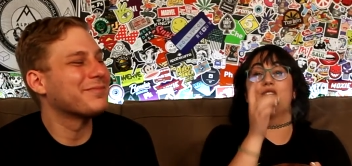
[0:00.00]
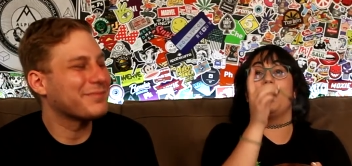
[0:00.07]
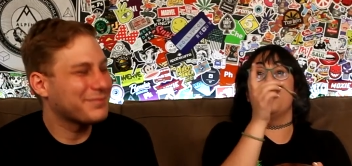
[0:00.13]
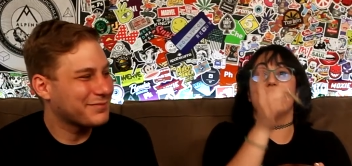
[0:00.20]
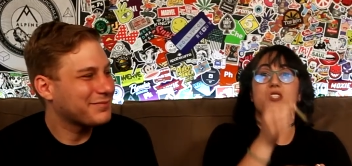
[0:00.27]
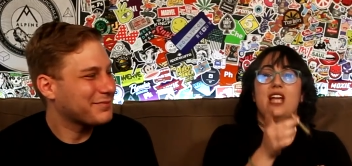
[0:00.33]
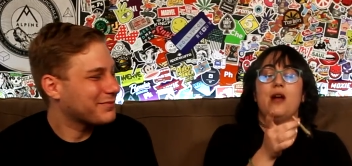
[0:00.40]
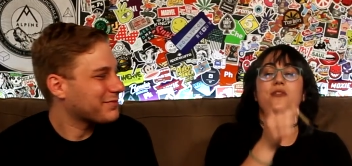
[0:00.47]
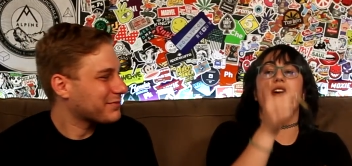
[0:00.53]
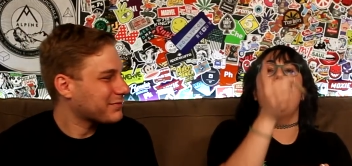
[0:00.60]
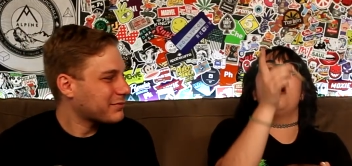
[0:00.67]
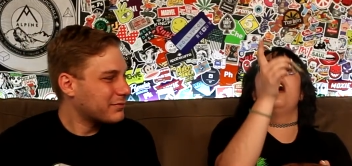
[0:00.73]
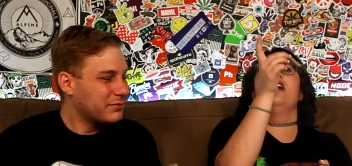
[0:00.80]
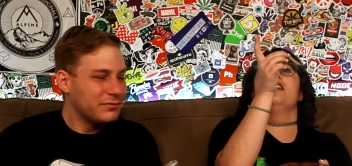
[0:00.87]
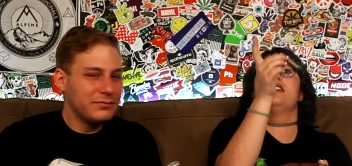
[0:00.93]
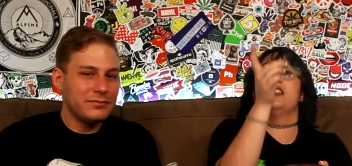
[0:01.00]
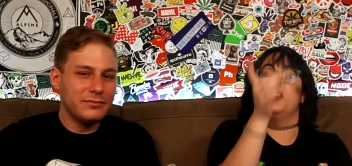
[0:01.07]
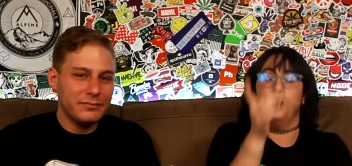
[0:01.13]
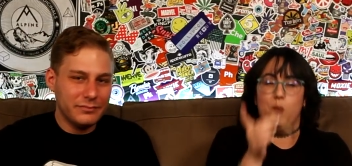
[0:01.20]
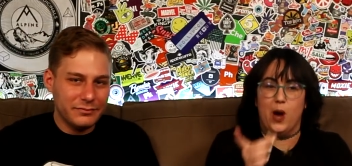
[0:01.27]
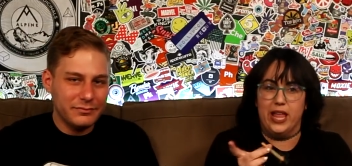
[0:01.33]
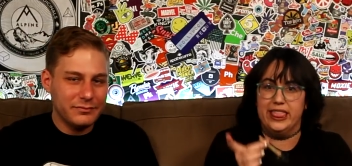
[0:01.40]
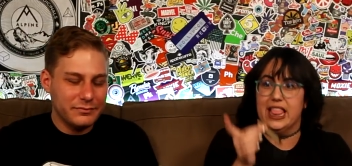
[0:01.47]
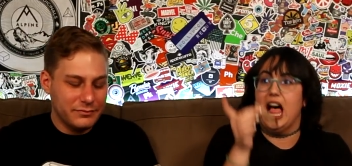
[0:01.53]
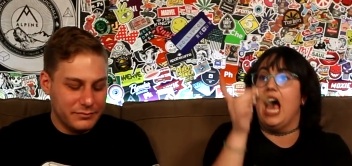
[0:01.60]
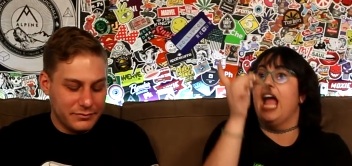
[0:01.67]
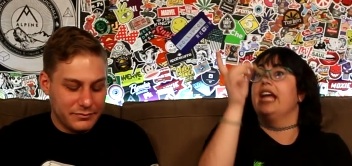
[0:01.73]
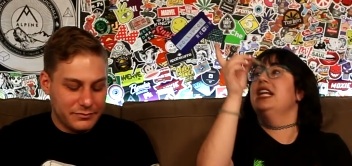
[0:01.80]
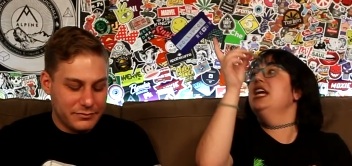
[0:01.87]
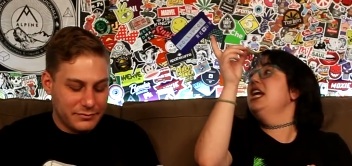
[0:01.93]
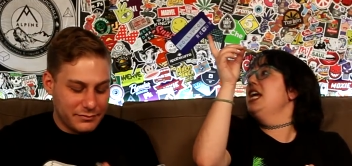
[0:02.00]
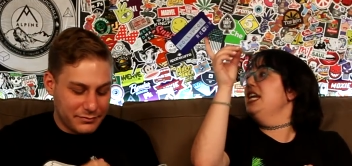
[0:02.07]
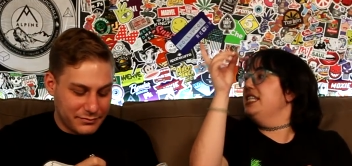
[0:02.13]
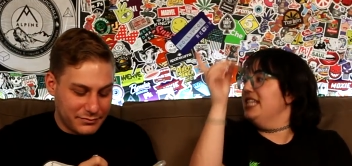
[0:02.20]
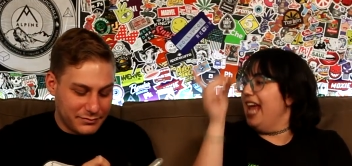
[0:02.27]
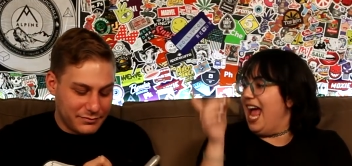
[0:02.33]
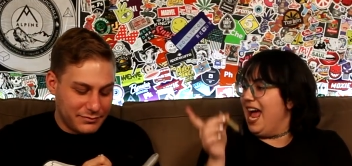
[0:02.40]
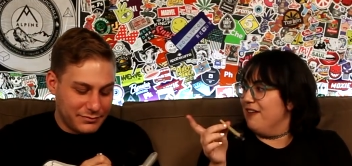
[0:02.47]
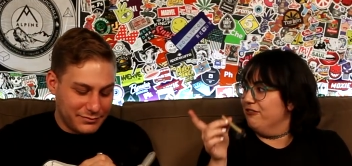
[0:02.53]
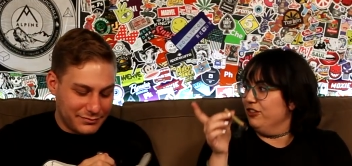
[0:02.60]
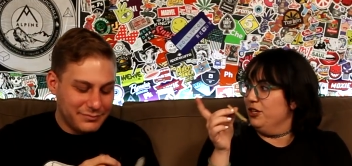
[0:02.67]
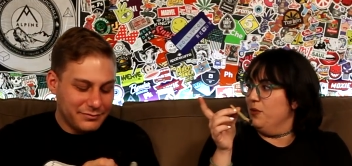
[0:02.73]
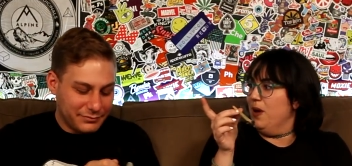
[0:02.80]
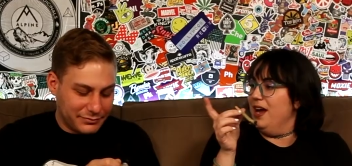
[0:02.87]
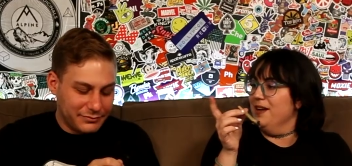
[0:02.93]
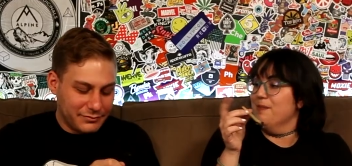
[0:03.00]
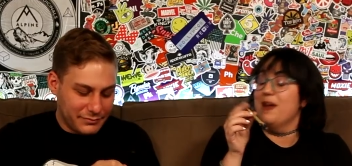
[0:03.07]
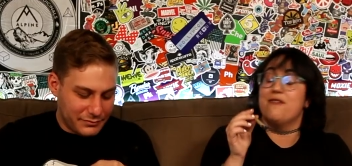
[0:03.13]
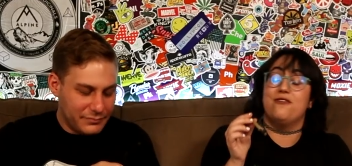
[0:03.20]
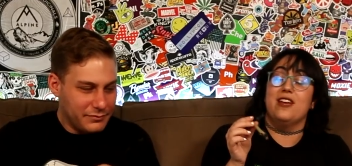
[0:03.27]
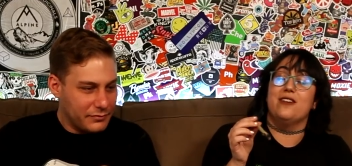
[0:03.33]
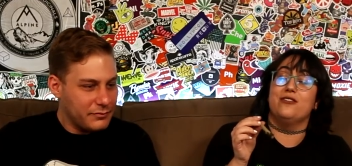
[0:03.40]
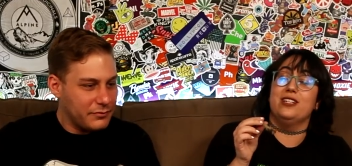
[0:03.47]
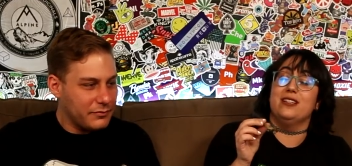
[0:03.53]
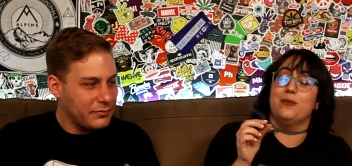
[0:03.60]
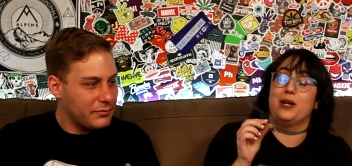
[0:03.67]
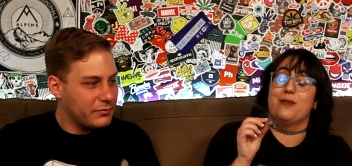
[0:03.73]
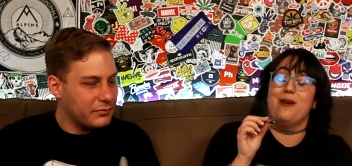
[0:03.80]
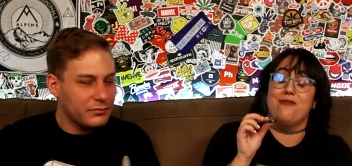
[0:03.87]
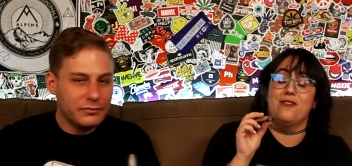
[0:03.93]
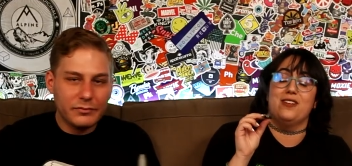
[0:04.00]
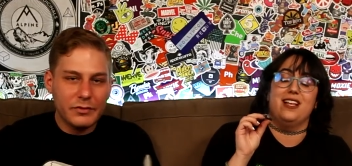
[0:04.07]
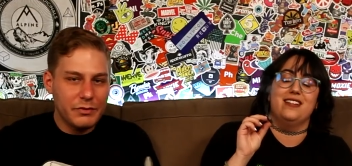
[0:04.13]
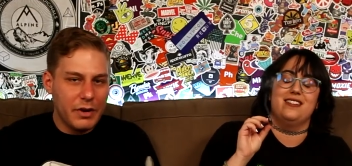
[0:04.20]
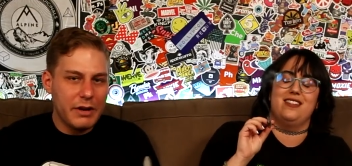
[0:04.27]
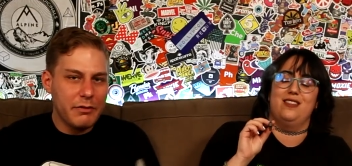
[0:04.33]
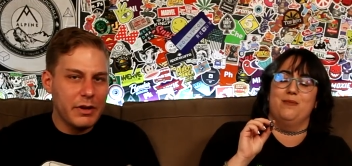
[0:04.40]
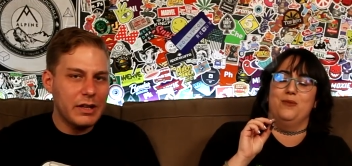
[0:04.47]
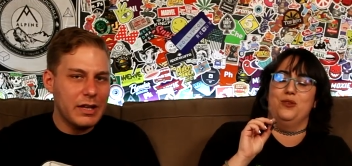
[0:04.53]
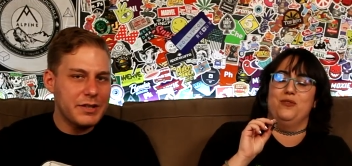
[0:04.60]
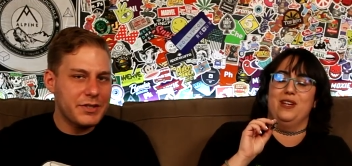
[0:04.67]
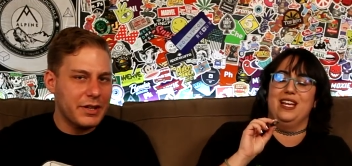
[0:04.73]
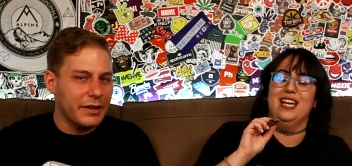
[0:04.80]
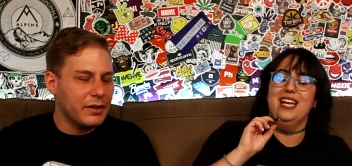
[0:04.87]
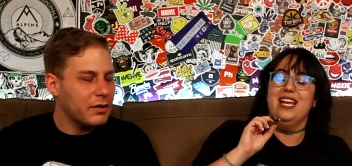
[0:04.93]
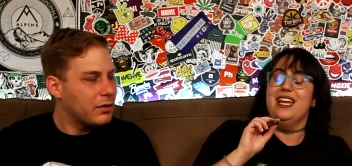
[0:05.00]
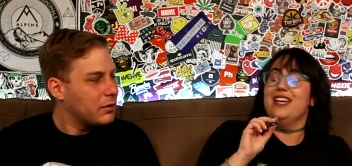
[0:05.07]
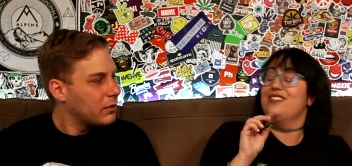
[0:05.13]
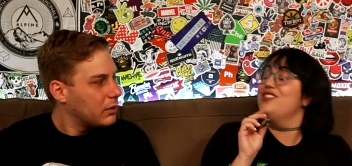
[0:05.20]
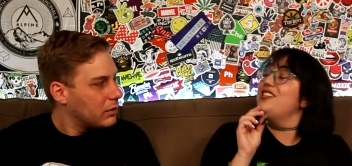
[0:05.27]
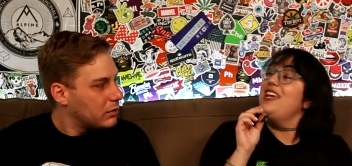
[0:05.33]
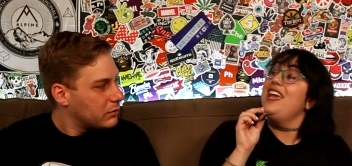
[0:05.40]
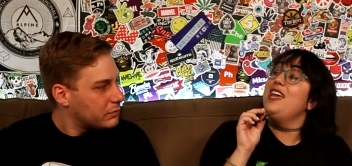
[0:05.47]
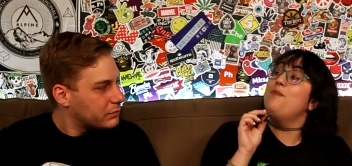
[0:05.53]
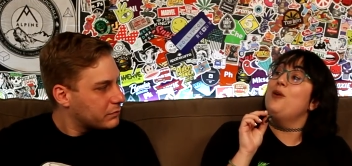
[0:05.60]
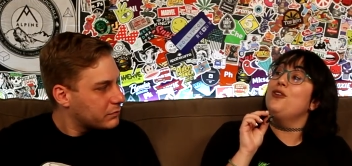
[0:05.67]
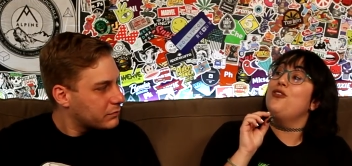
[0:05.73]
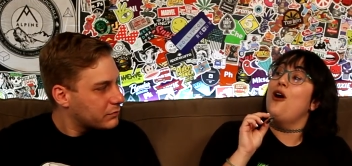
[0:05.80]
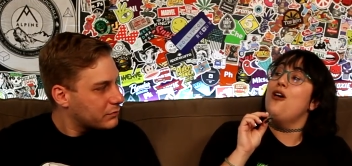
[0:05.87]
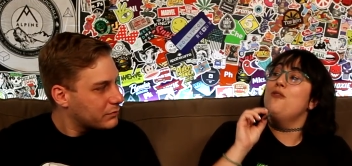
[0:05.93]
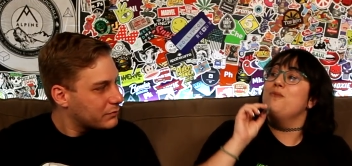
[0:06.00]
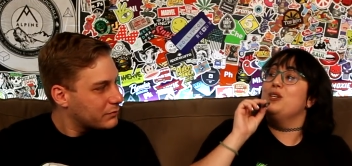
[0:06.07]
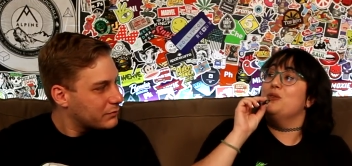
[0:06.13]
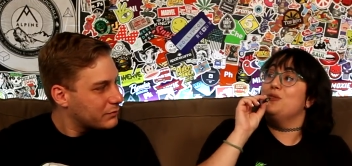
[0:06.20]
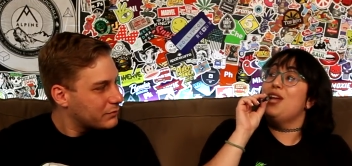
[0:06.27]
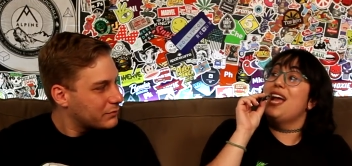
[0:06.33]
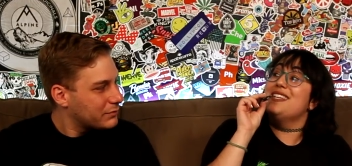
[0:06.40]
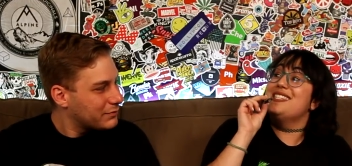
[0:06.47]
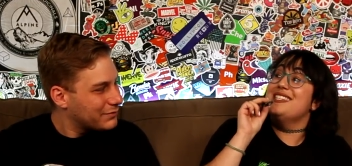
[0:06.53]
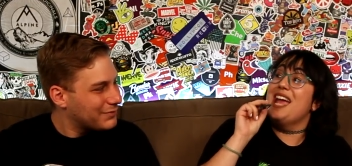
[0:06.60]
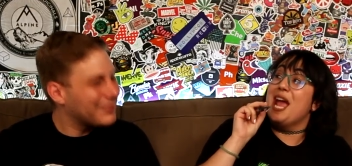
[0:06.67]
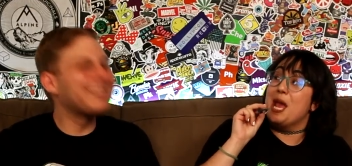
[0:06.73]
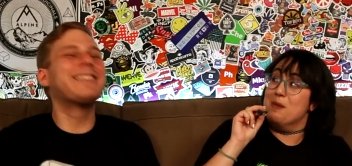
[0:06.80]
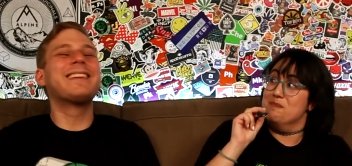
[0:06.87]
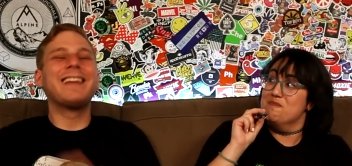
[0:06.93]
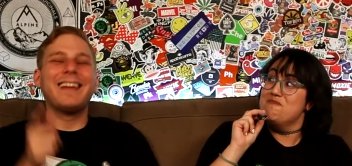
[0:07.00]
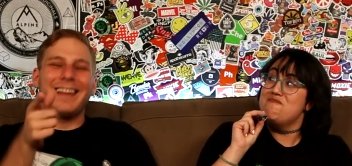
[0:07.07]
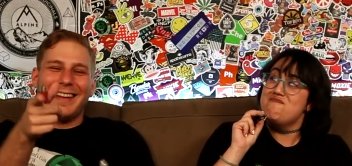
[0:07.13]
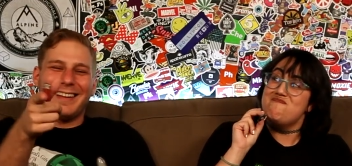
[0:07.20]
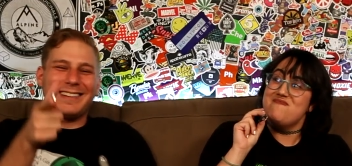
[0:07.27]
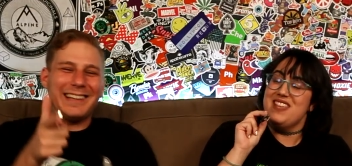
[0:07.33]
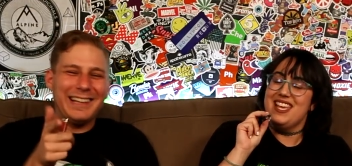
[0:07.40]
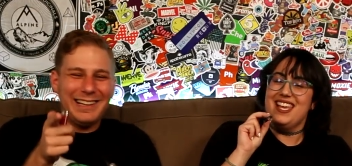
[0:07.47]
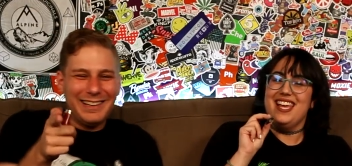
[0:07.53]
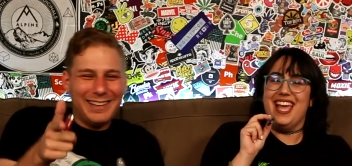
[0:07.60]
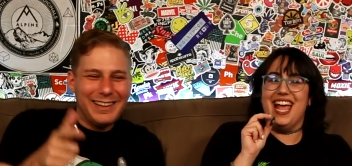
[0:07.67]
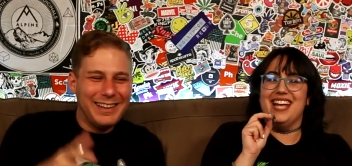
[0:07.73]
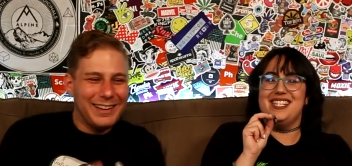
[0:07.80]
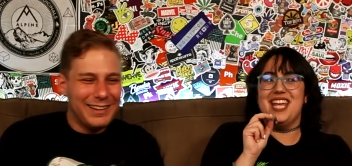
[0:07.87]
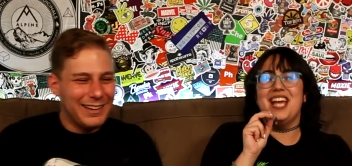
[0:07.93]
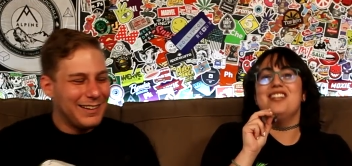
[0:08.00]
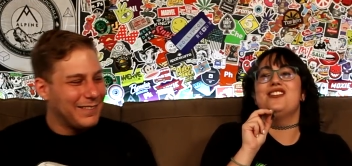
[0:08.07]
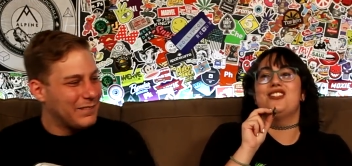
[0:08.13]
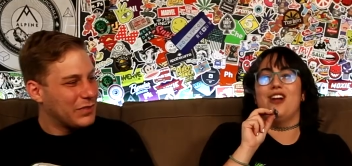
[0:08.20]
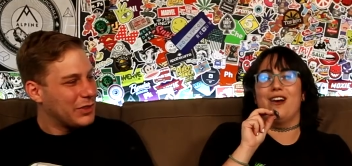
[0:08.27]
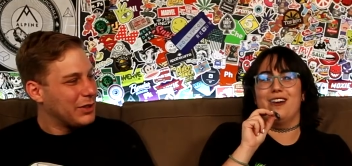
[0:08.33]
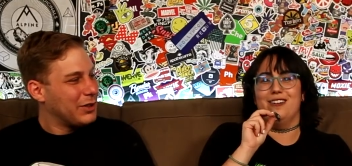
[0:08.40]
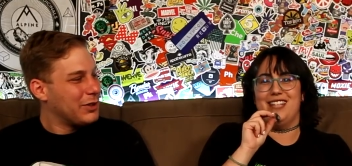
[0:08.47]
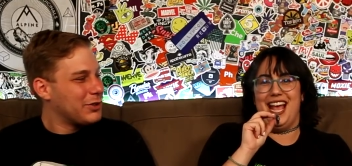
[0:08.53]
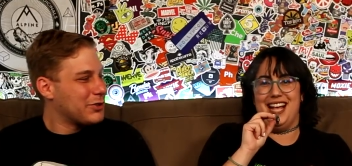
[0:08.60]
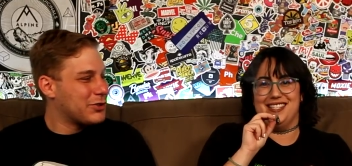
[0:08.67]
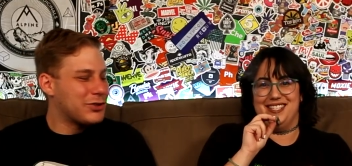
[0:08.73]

Speaker 1: goes down the hall and says one line to everyone. My favorite, one of my favorite lines Very in the realistic. movie is just, "Hey Bartholomew, nice name." hey Ted, sorry your dad's